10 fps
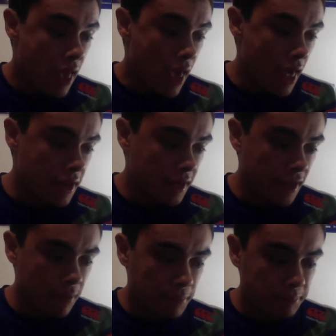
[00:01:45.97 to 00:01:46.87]
And then a
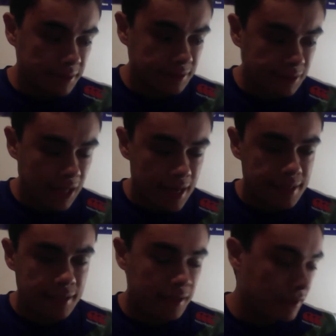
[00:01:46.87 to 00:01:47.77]
couple minutes
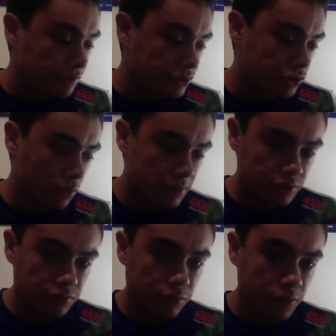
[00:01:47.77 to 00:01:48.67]
later, it was Tommy
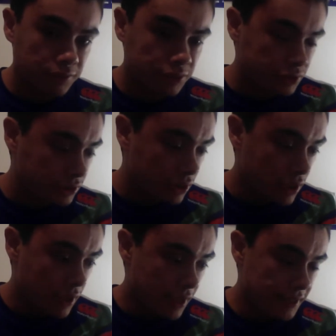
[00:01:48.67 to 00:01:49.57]
Trbojevic
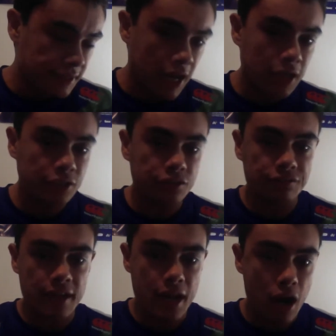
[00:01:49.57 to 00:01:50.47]
in his
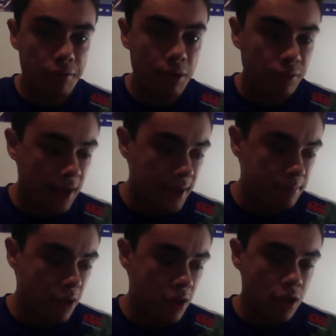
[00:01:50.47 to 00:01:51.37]
100th NRL
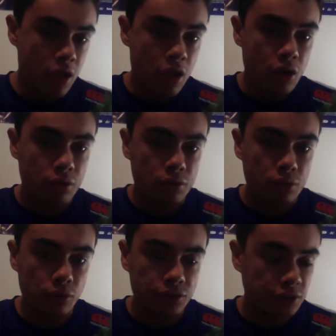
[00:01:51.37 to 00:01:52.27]
game,
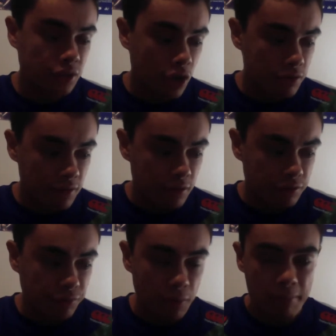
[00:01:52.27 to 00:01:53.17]
crosses over
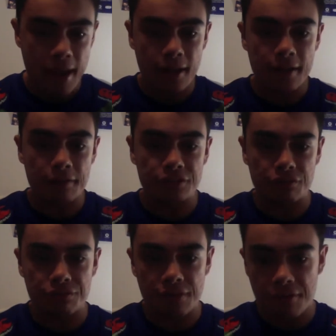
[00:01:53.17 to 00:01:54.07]
for Manly. It was a
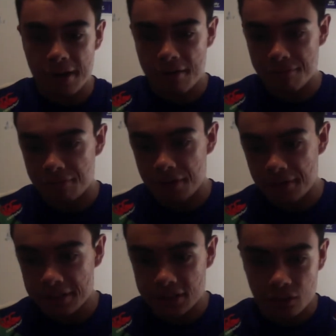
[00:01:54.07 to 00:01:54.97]

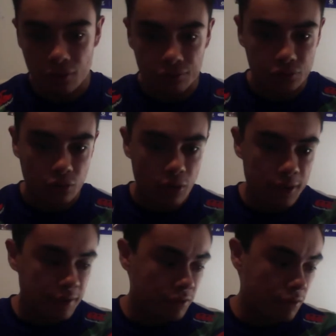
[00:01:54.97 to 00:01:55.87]
very soft
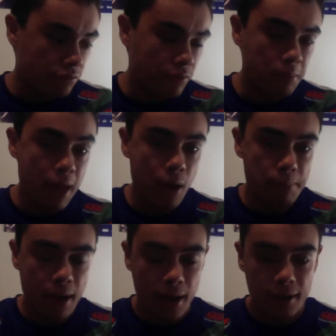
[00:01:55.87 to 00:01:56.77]
try from our
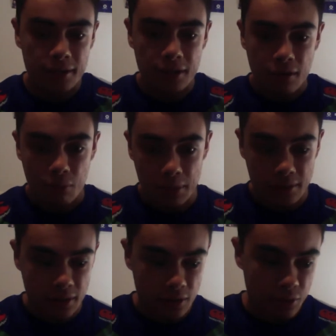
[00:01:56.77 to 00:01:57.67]
part. We
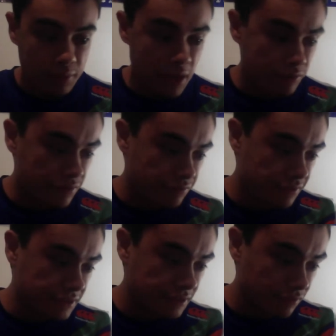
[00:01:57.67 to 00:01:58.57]
didn't do enough
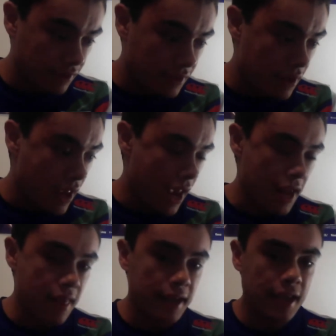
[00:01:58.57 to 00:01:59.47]
defensively,
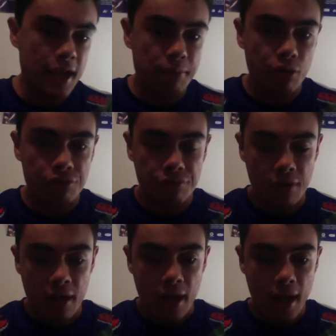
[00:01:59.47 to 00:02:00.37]
and that came off
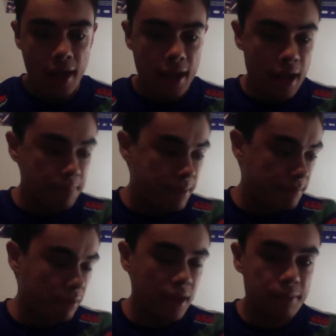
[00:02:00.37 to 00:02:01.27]
a
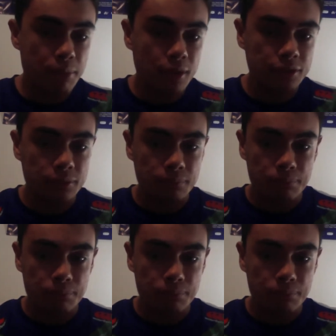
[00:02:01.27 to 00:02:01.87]
big play by